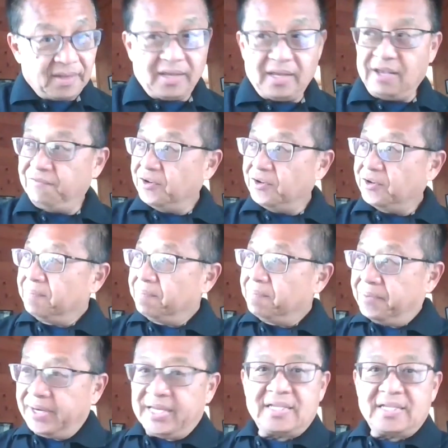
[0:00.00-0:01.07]
If you're going to
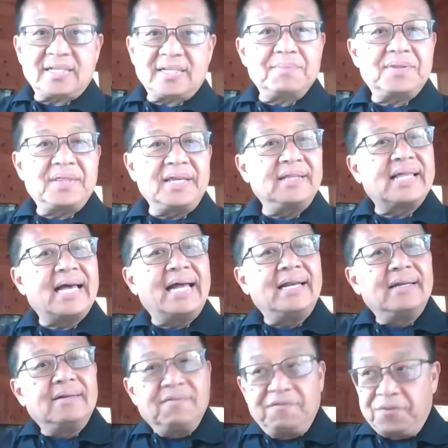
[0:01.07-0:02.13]
bring something that,
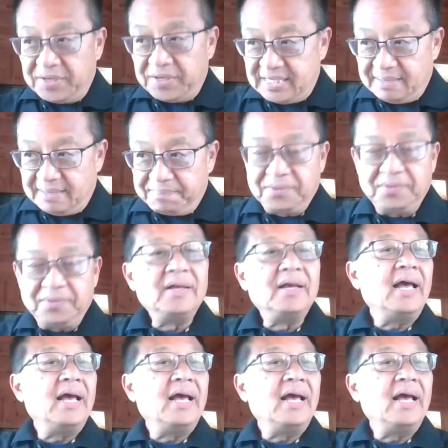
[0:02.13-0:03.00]
for example,